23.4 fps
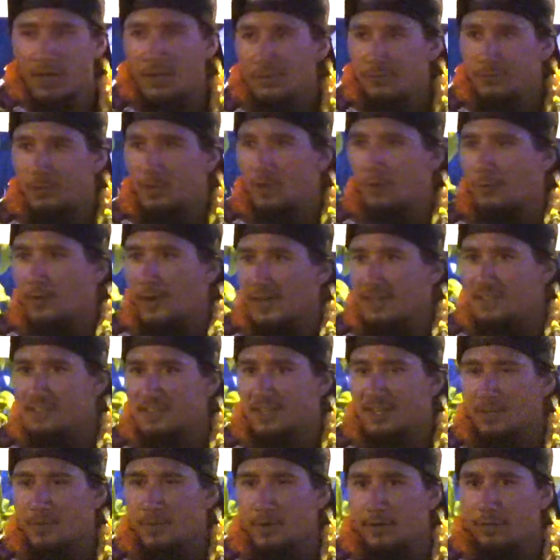under arrest
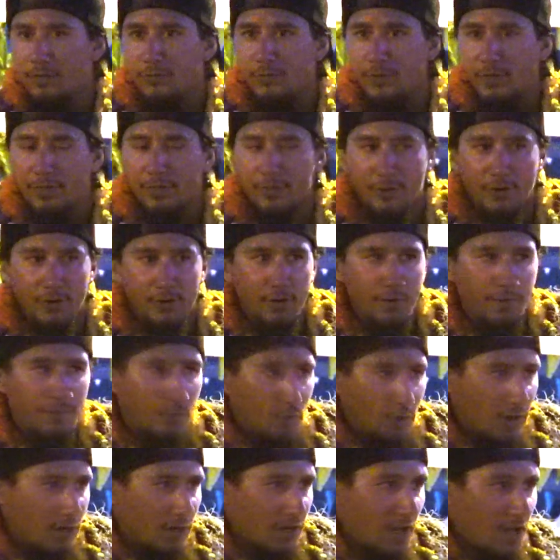at about 3.30,
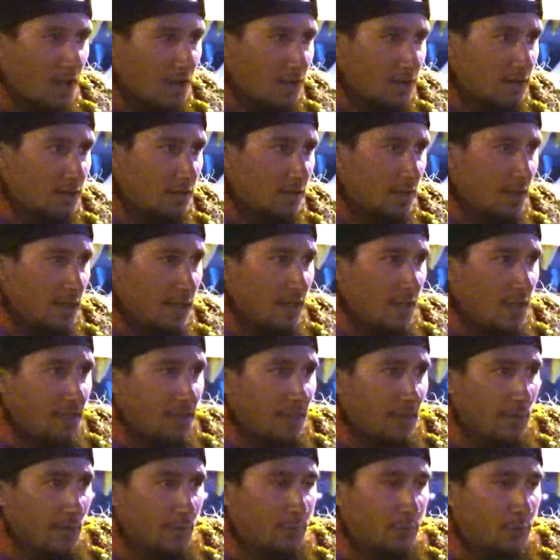4 o'clock.
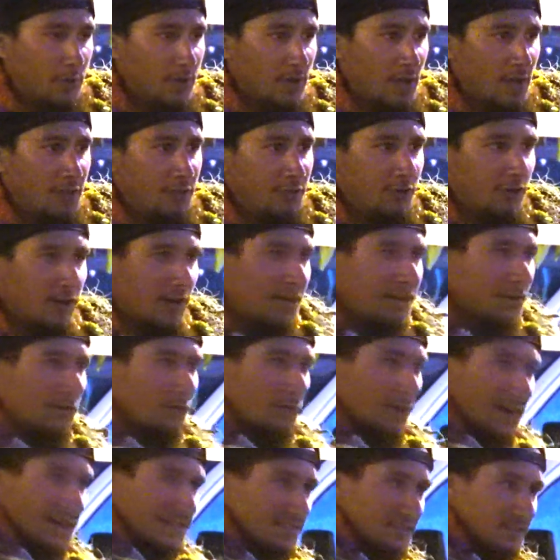They were put under
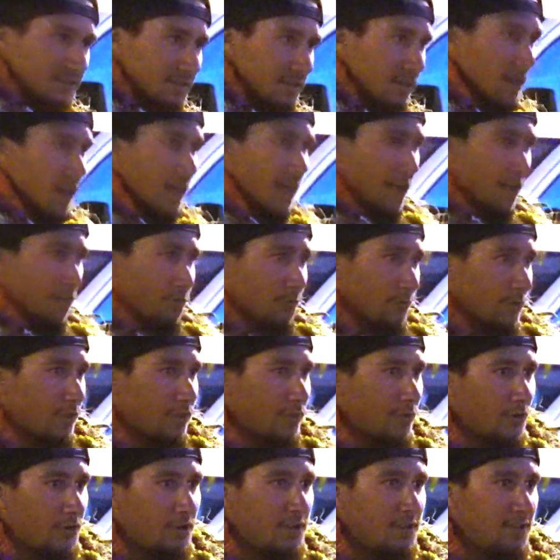unarrest at
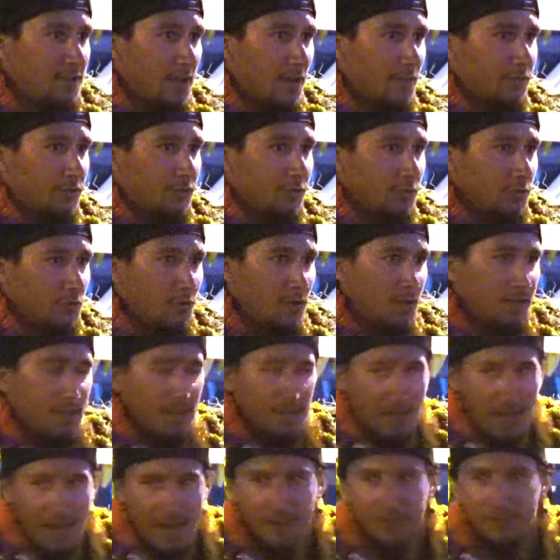3.30 in the afternoon, and they
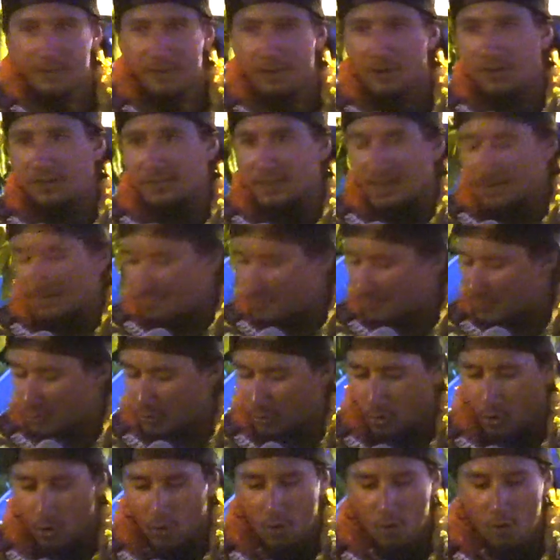lied there on that
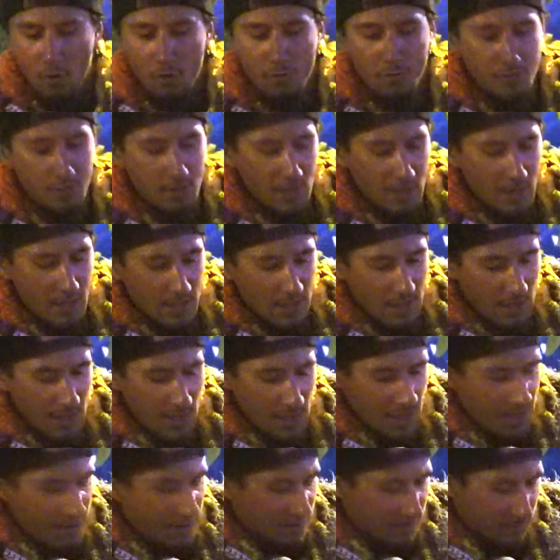cold
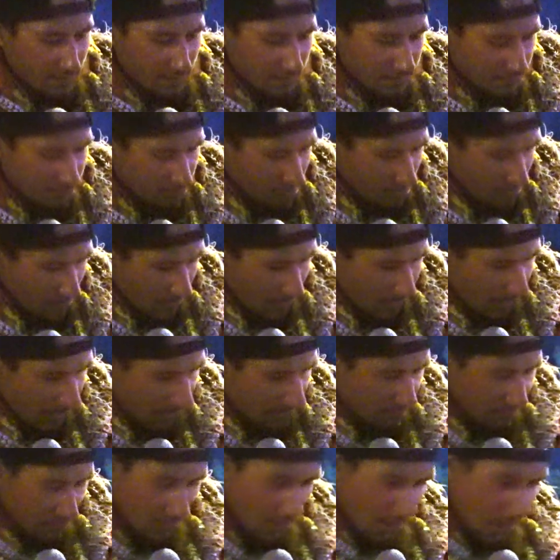and
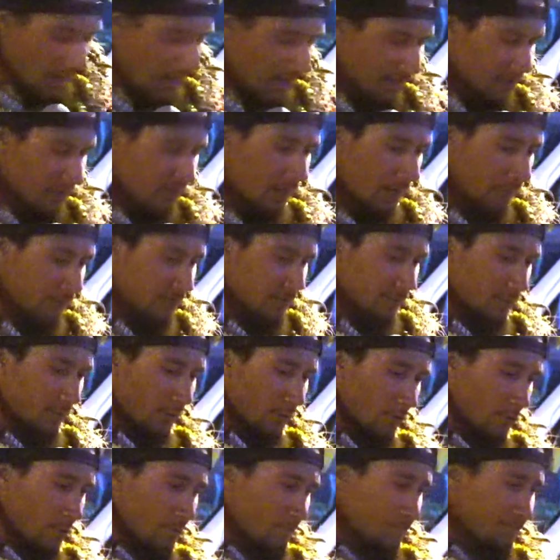
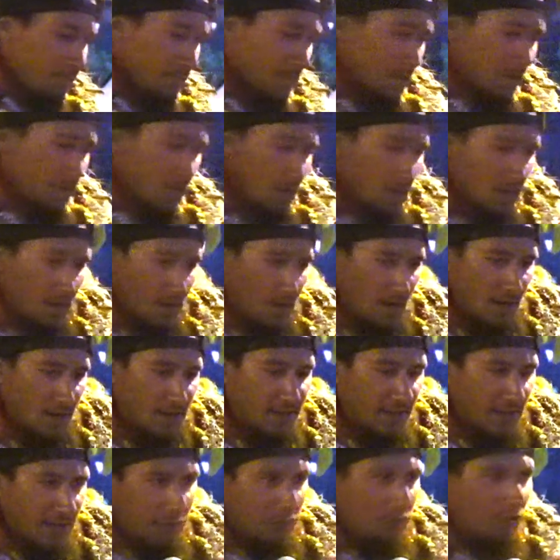uncomfortable uh,
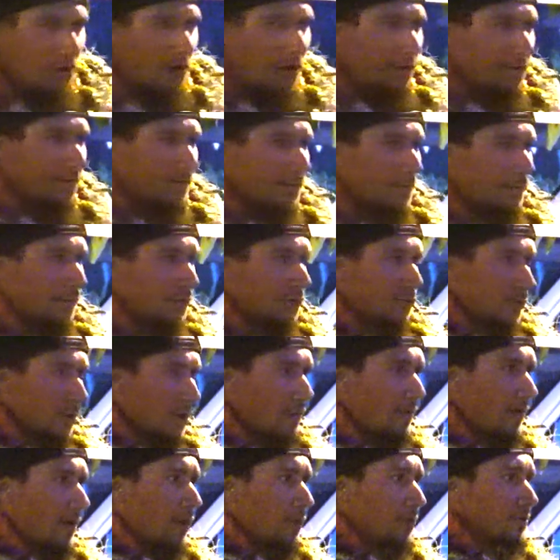cattle guard for
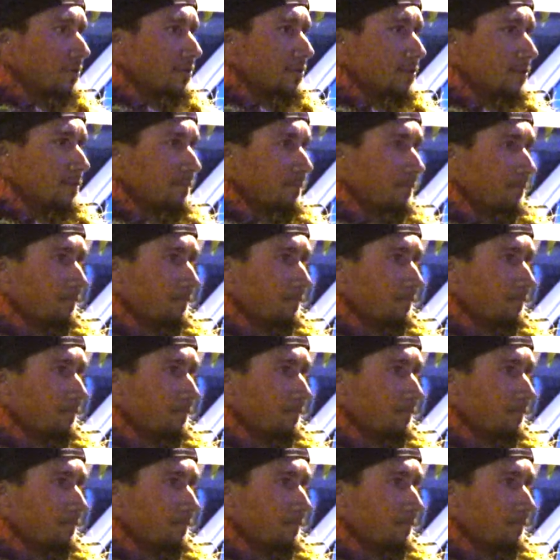12 hours.